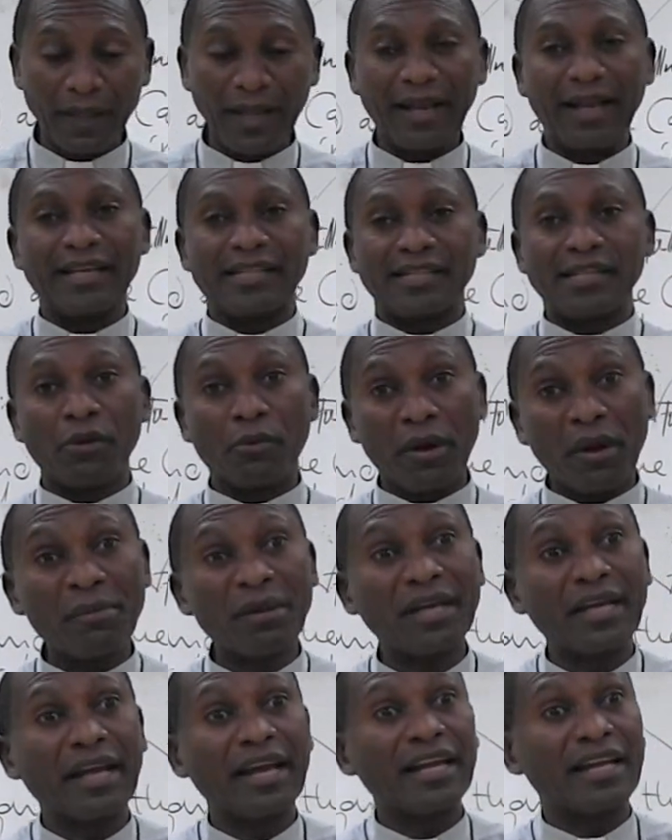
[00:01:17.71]
it is the
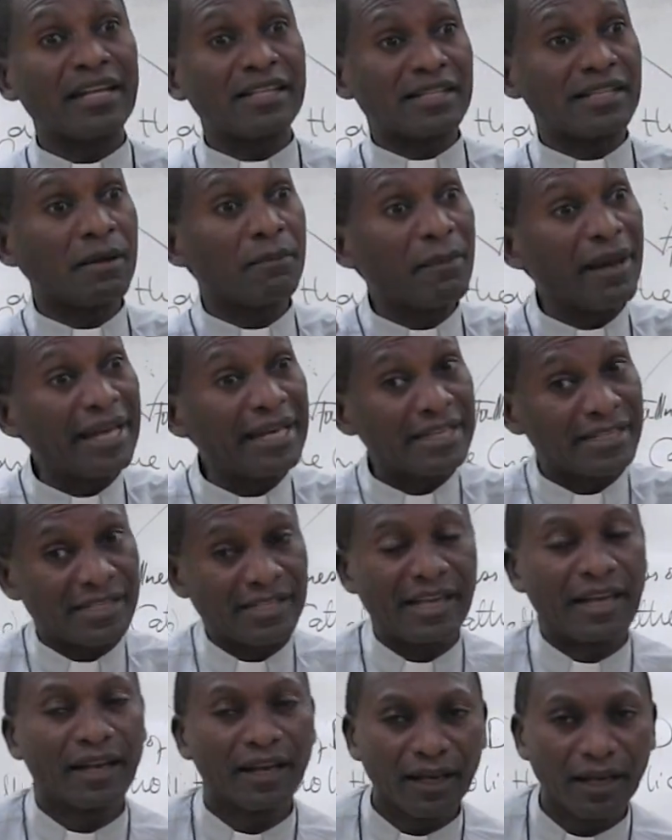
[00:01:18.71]
remedy, it is the
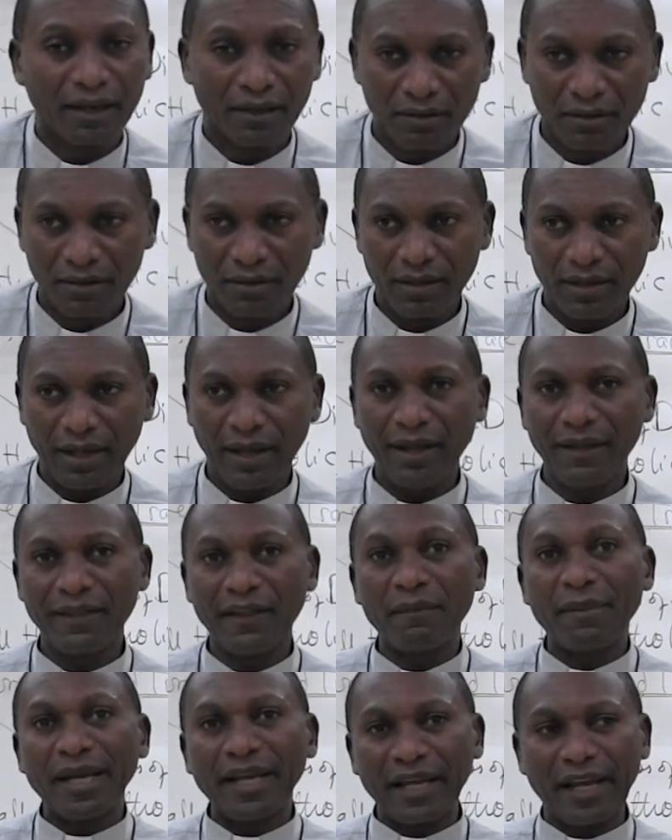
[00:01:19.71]
medicine. Okay?
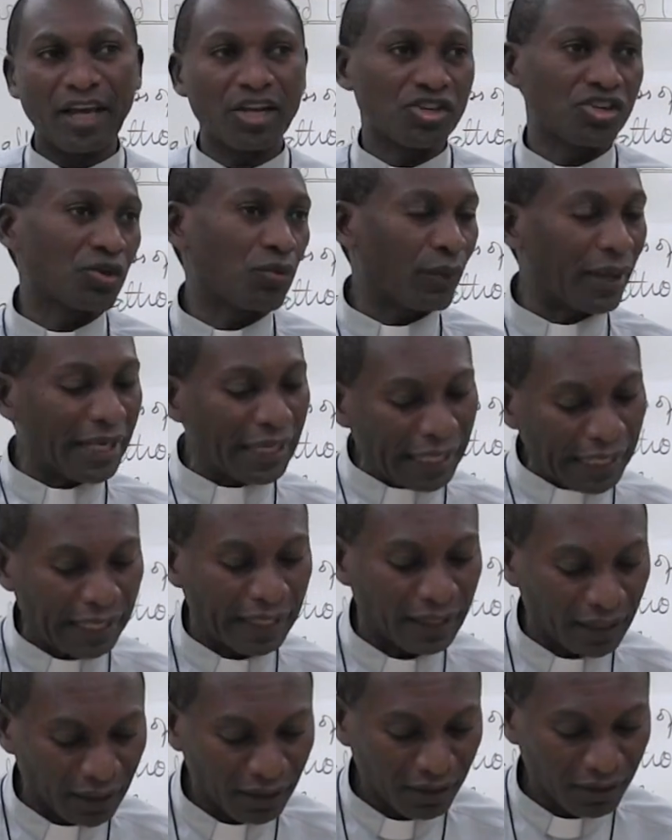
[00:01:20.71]
The medication we
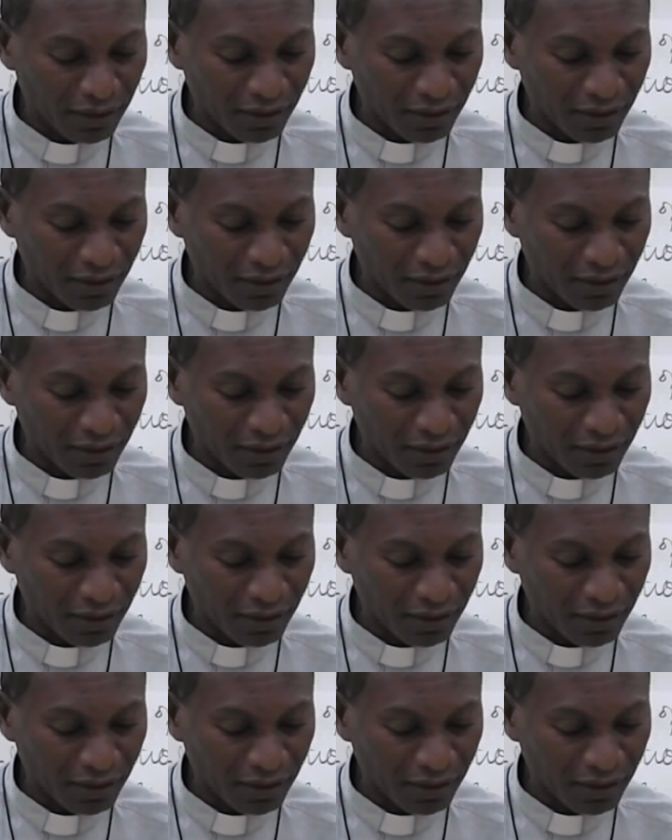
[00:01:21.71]
need.